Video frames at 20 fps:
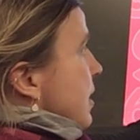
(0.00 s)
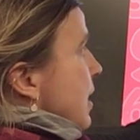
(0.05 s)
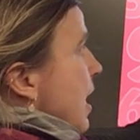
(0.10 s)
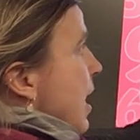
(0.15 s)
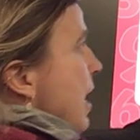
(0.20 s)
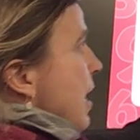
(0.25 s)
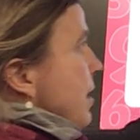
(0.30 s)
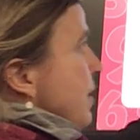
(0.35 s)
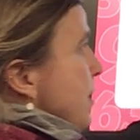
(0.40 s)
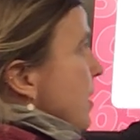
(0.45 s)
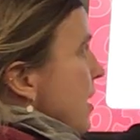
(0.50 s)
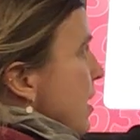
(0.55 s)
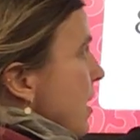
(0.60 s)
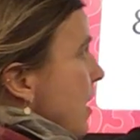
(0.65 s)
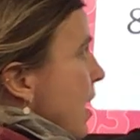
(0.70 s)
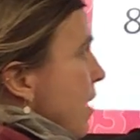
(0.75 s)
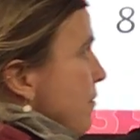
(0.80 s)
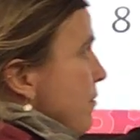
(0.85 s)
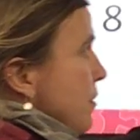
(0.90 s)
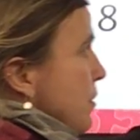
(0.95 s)
10,
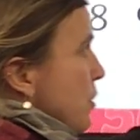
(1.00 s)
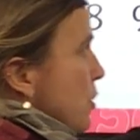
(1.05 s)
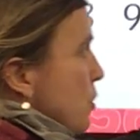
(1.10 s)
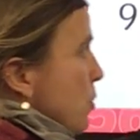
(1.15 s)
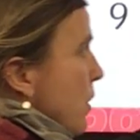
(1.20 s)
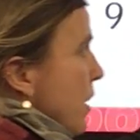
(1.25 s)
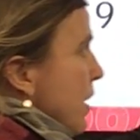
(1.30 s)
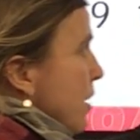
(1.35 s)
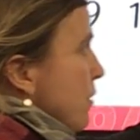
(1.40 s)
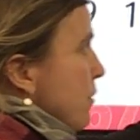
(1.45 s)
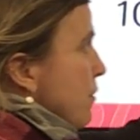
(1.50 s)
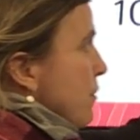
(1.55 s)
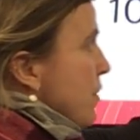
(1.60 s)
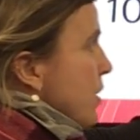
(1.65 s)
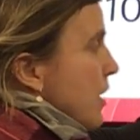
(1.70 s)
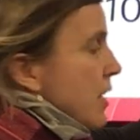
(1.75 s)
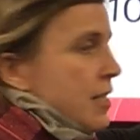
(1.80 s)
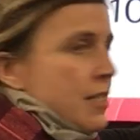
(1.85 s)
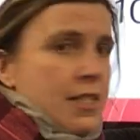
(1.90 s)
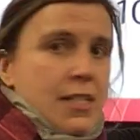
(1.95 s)
11, 12,
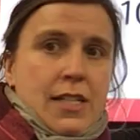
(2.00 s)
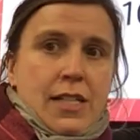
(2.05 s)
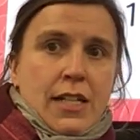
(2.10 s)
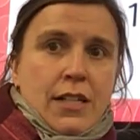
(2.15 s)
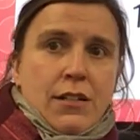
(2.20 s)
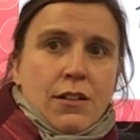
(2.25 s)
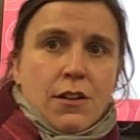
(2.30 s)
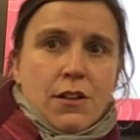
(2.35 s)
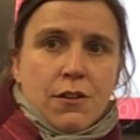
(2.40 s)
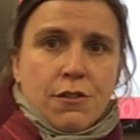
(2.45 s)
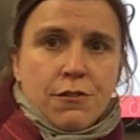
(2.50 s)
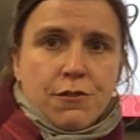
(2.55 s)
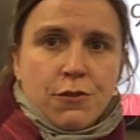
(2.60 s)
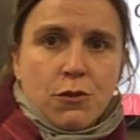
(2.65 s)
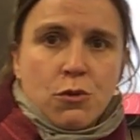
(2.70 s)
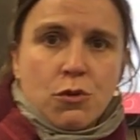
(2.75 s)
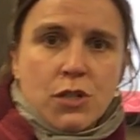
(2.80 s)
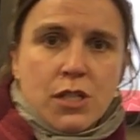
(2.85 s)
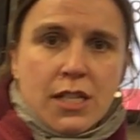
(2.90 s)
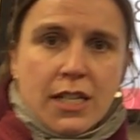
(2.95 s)
13,
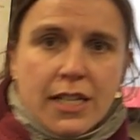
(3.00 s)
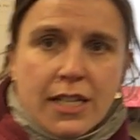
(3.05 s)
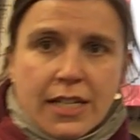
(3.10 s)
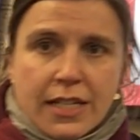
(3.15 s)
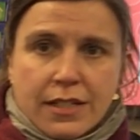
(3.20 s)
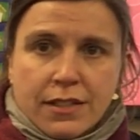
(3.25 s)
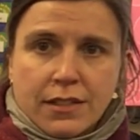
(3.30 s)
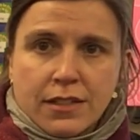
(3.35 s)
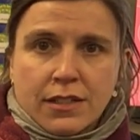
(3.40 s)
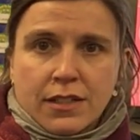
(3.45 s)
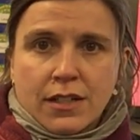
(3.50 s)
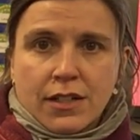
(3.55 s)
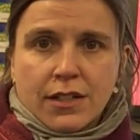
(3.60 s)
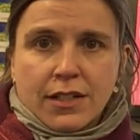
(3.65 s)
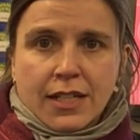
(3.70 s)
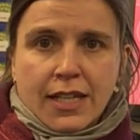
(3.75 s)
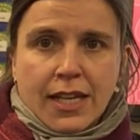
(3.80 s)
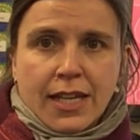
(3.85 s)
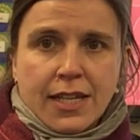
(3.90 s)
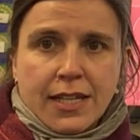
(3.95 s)
14.
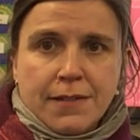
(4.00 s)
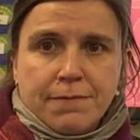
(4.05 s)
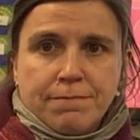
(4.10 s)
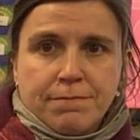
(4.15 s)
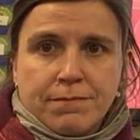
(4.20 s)
Okay?